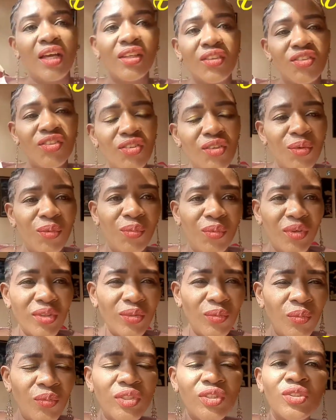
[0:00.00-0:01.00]
So what,
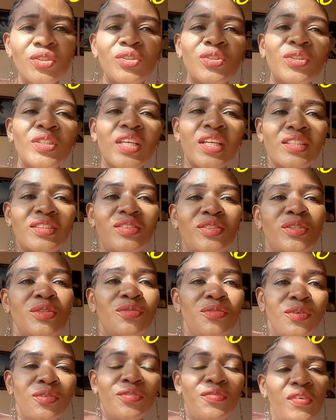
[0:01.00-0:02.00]
what do you guys do
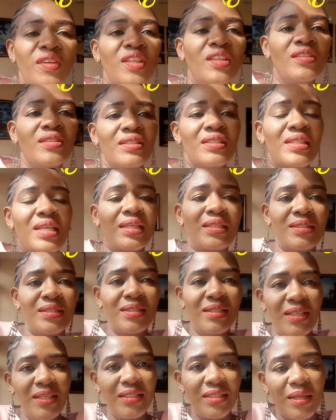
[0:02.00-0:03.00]
for fun on
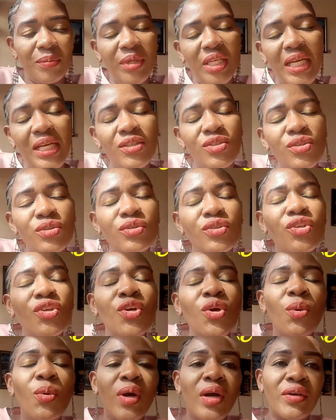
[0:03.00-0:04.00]
Saturdays? I mean, I don't
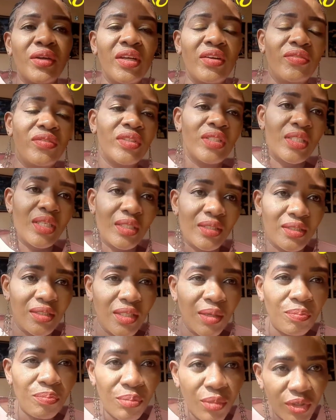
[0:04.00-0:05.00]
go out every
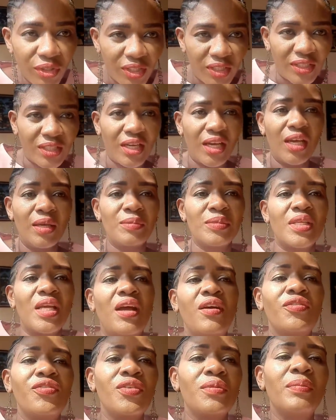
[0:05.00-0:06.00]
Saturday. Most times
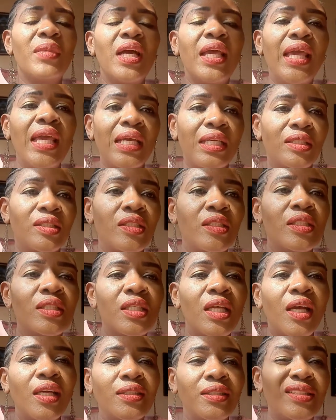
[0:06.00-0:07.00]
after my
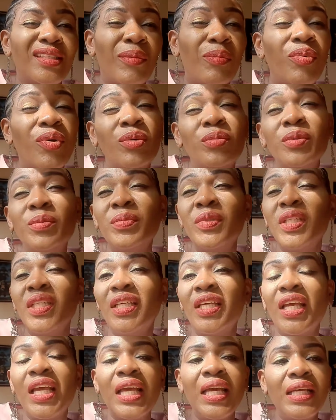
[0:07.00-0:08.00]
exercises, I
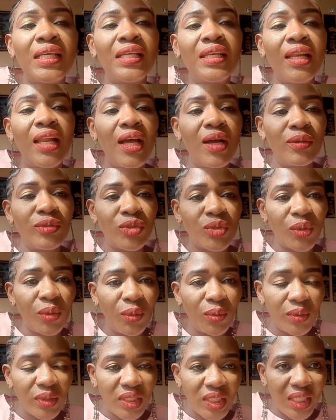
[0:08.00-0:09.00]
probably lounge
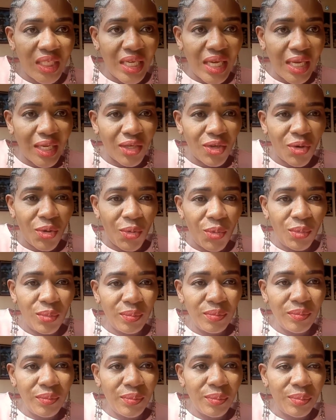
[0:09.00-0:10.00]
all day at
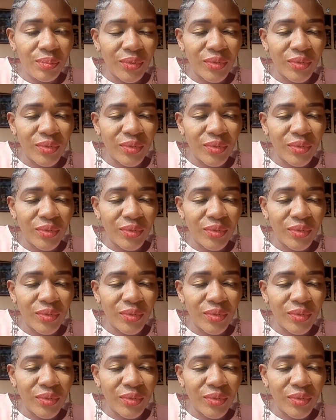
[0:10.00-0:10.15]
home.